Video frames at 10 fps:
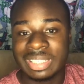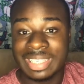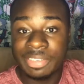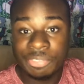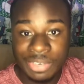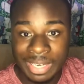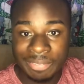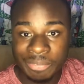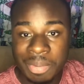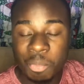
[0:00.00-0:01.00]

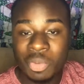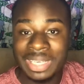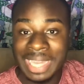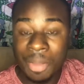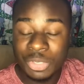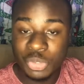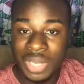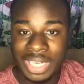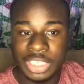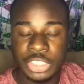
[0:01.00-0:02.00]
different from what they was
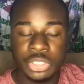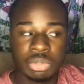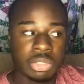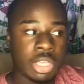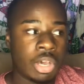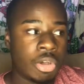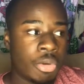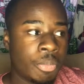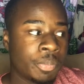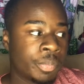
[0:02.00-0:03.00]
reacting to. So